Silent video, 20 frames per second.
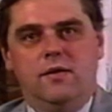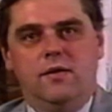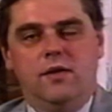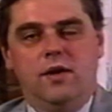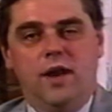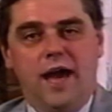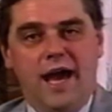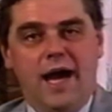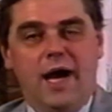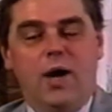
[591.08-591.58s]

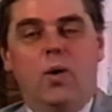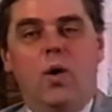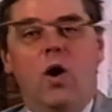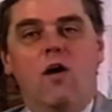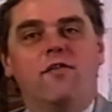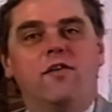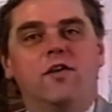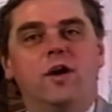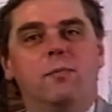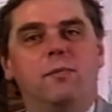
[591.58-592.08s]
Now
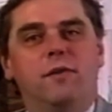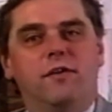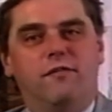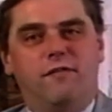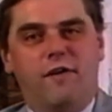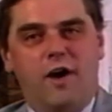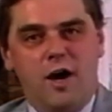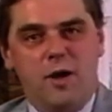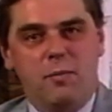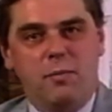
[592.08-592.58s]
offer up the
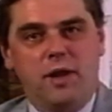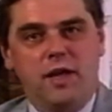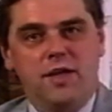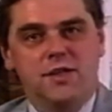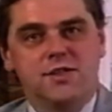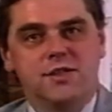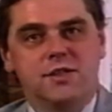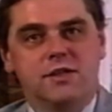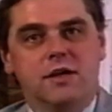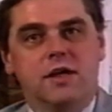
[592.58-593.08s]

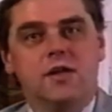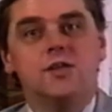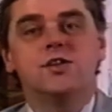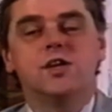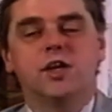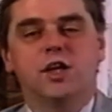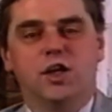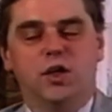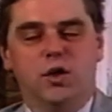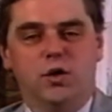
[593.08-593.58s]
fireplace and
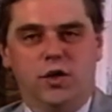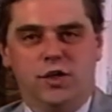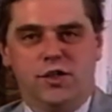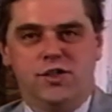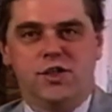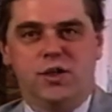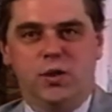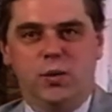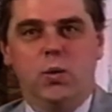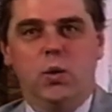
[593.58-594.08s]
secure it to the